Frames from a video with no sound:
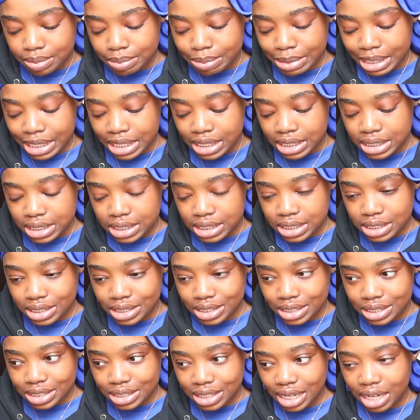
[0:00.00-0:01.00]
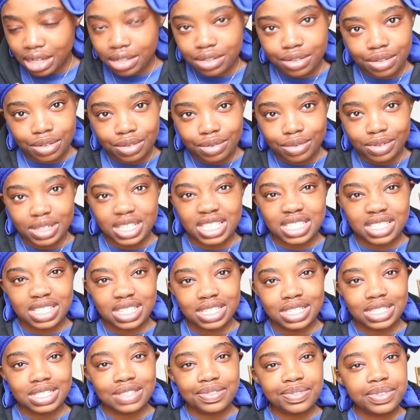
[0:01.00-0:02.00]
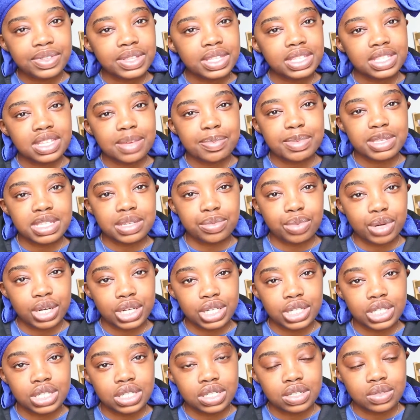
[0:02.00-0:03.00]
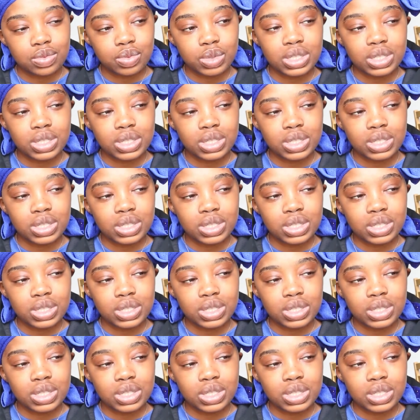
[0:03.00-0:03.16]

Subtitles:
but I don't know, it doesn't feel the same as a brush,